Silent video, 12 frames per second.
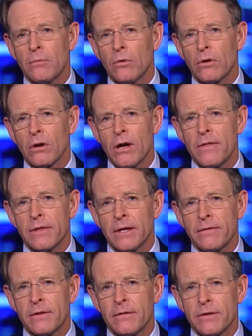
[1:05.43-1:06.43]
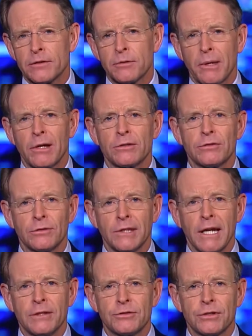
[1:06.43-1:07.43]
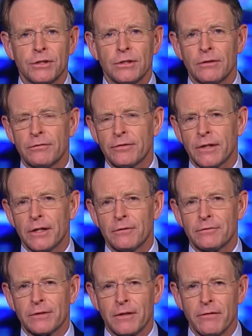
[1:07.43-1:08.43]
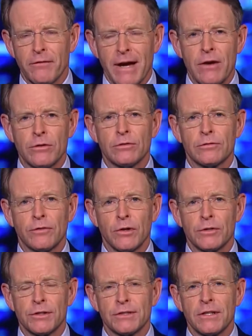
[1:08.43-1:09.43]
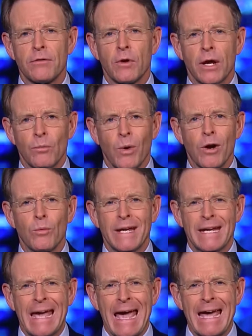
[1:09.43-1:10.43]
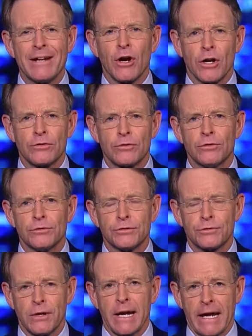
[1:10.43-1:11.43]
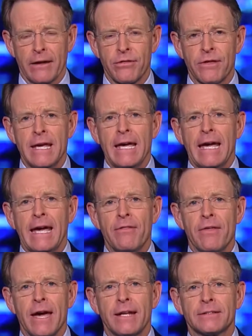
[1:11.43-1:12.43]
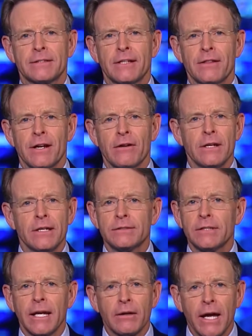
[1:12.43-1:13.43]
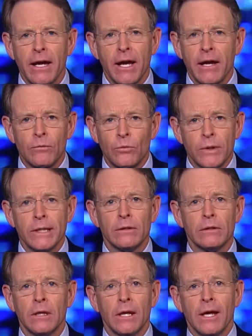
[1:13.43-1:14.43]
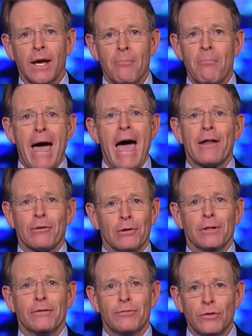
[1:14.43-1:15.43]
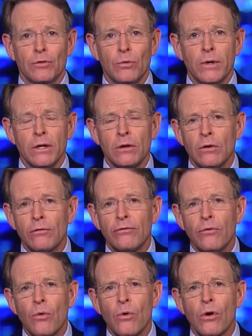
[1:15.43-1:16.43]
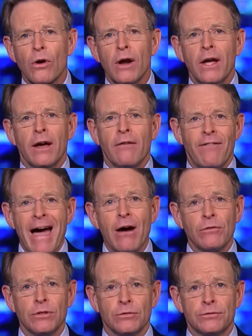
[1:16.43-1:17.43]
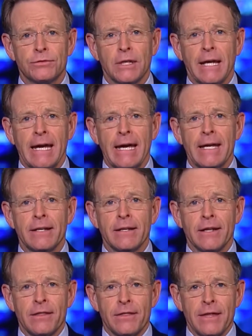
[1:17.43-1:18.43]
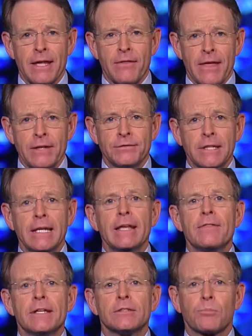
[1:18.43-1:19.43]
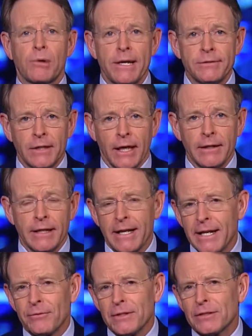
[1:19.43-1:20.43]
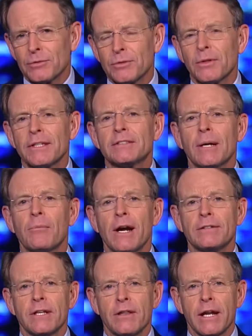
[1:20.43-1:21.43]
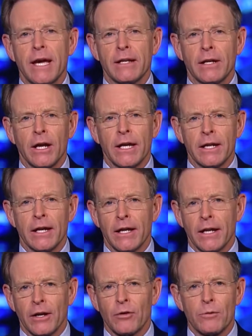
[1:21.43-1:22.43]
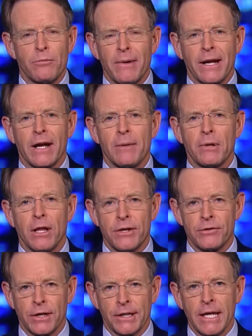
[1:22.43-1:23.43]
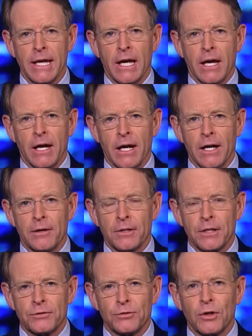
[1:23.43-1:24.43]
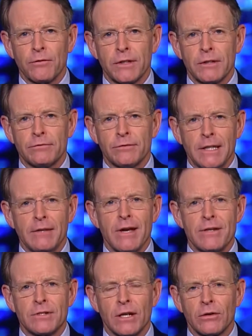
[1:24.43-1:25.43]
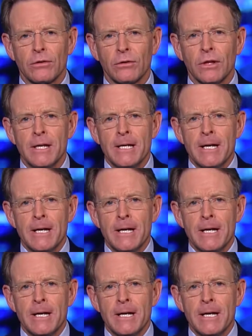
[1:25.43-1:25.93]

more on the spiritual nature of the values voters and where we gain our true strength, and that there is a real battle, if you will, for values. And they see in this president, and this was really summarized the other night in a group of about a couple hundred conservative evangelical